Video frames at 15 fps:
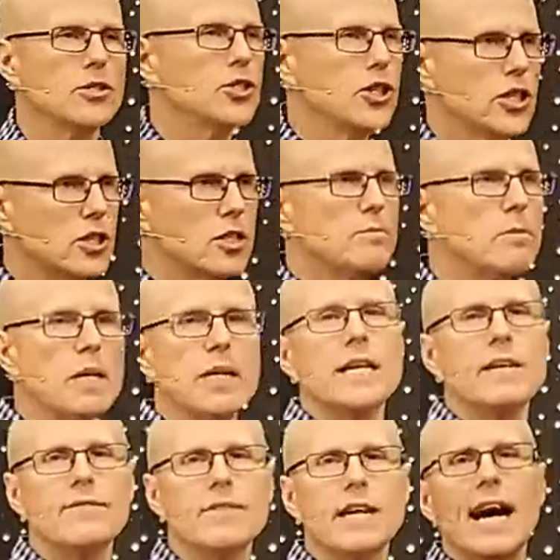just
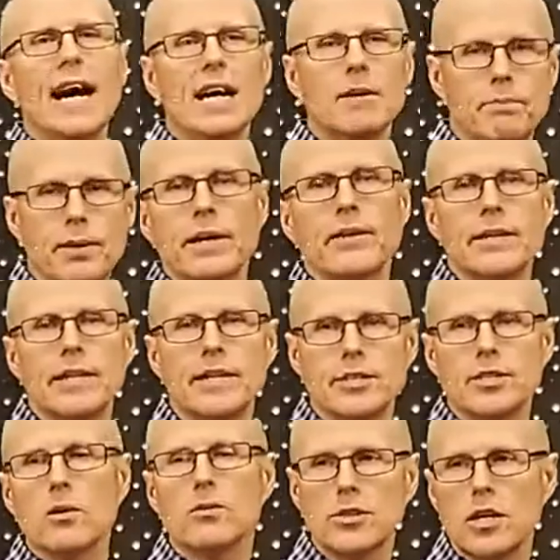believe God, period,
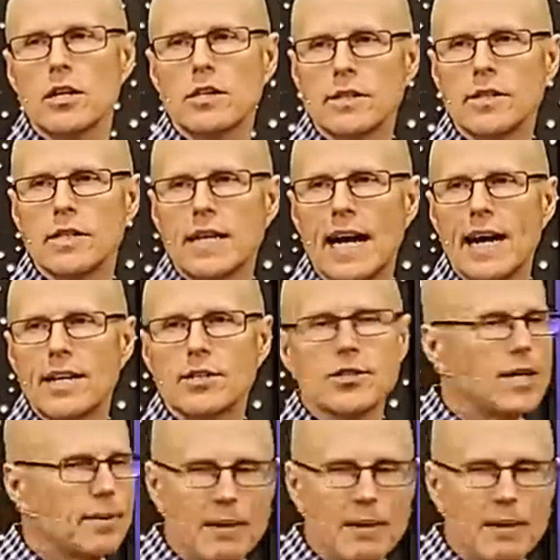and don't turn to the doctors.